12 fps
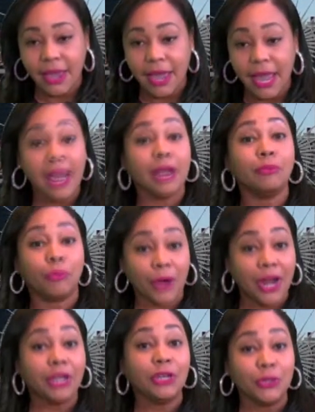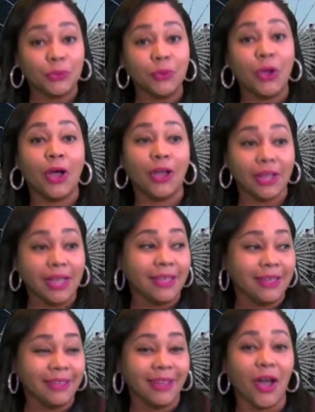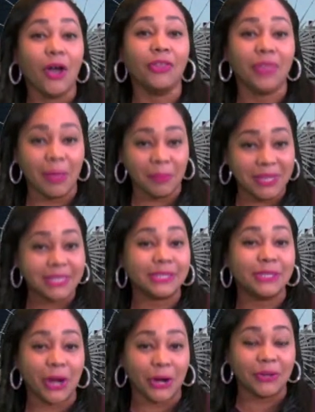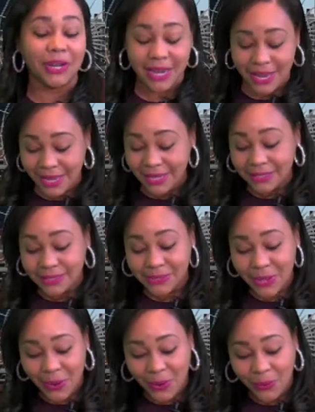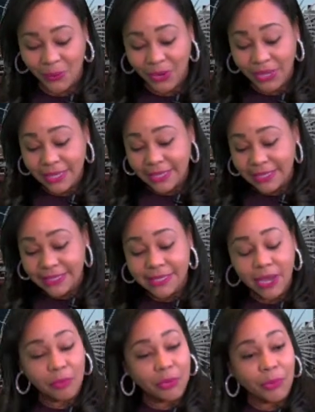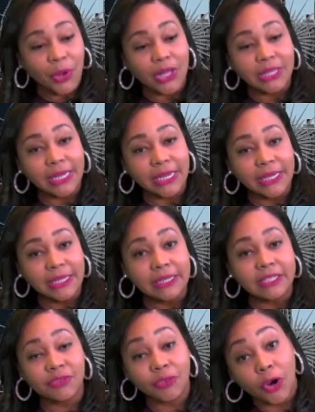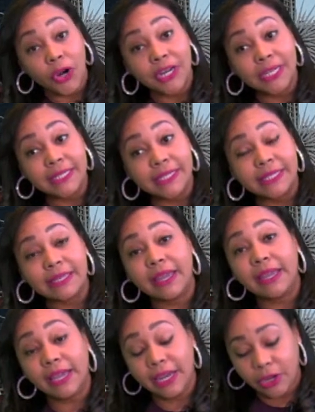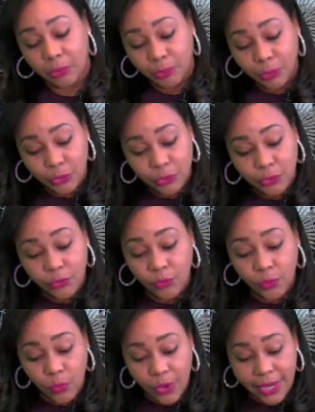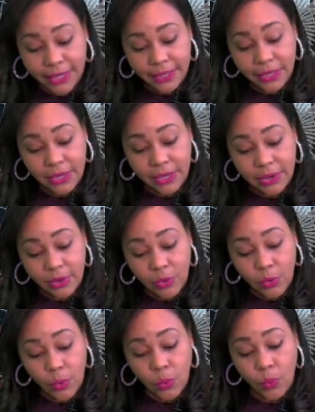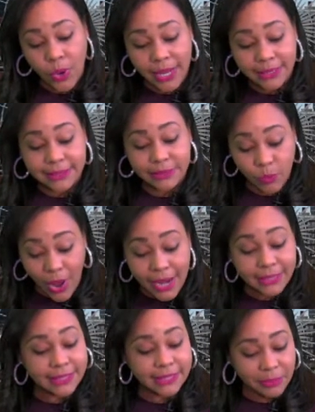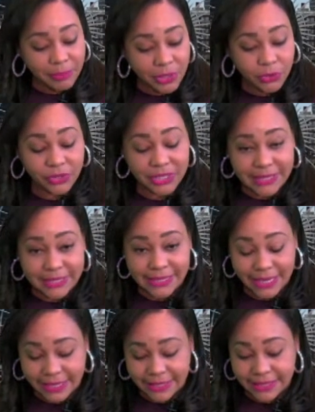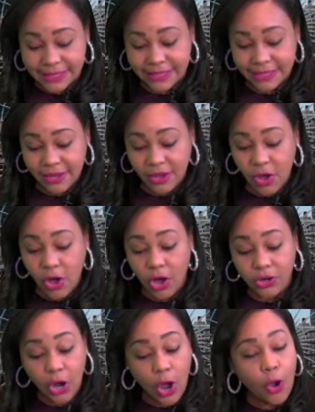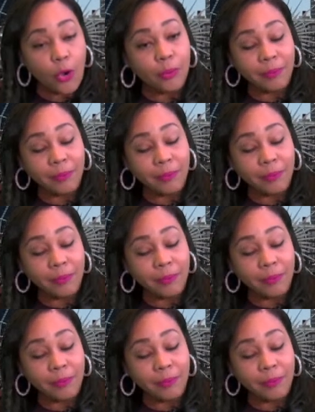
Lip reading: and brand new on that piece of dirt. So tell me, Pauline, as far as getting approved, why does the builder insist on a home